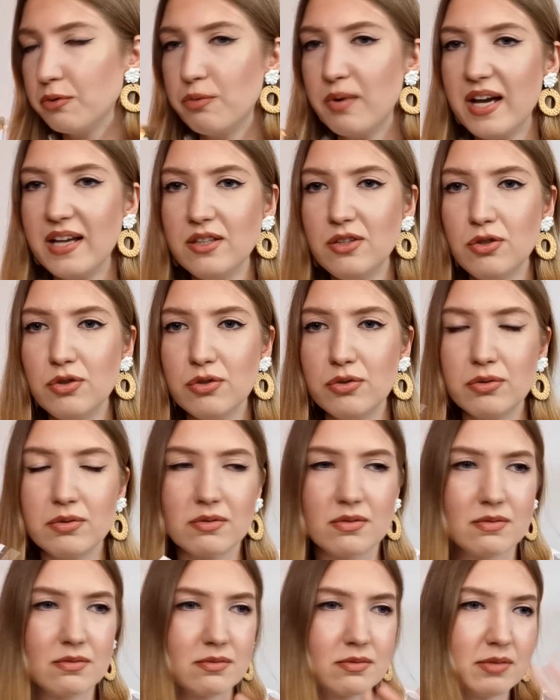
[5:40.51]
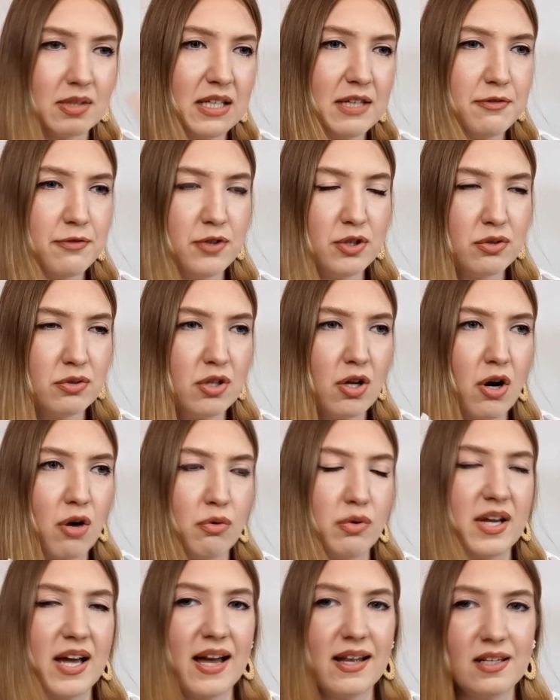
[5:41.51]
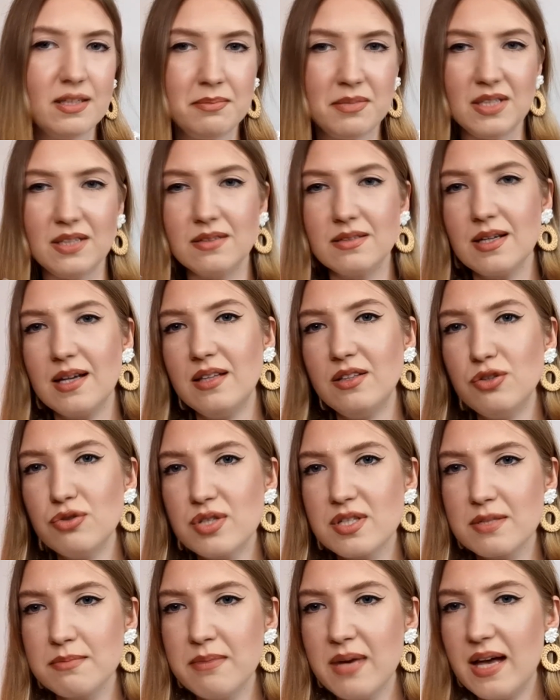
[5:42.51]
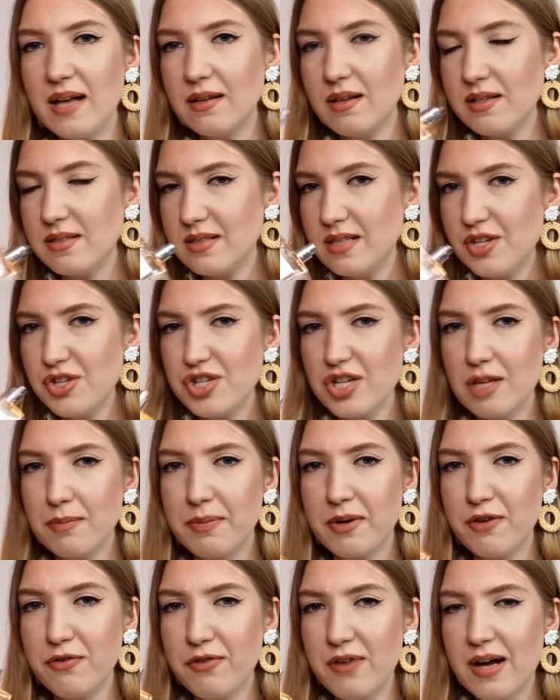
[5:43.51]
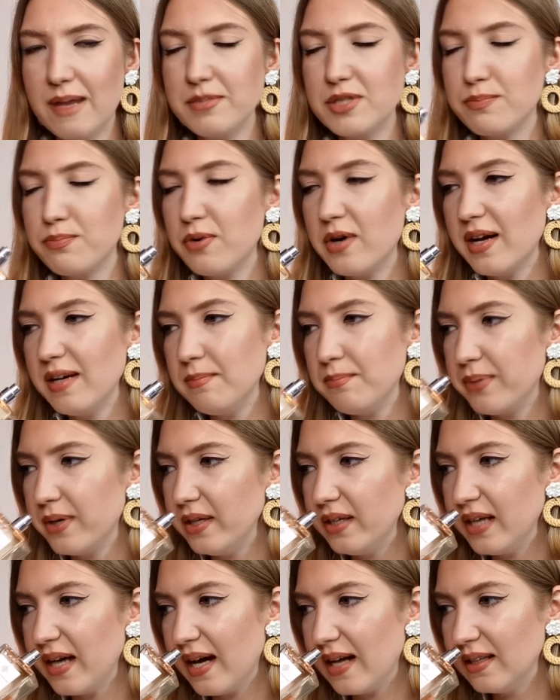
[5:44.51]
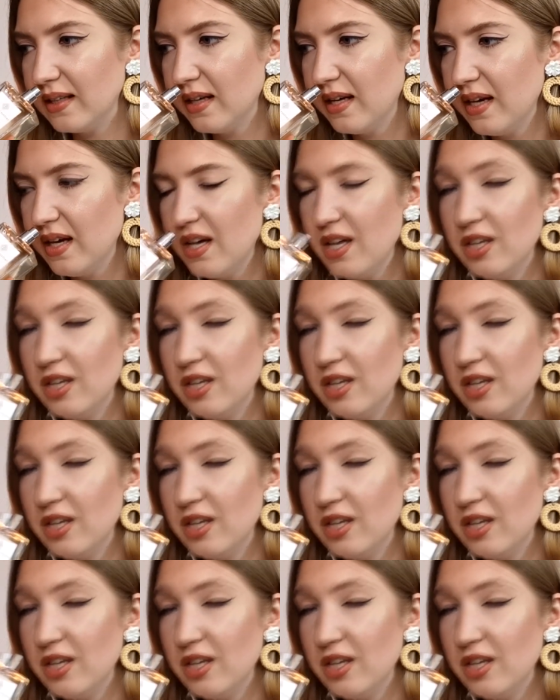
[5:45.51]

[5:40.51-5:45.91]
If you know Ganymede and you smell Essential Parfums Bois Imperial,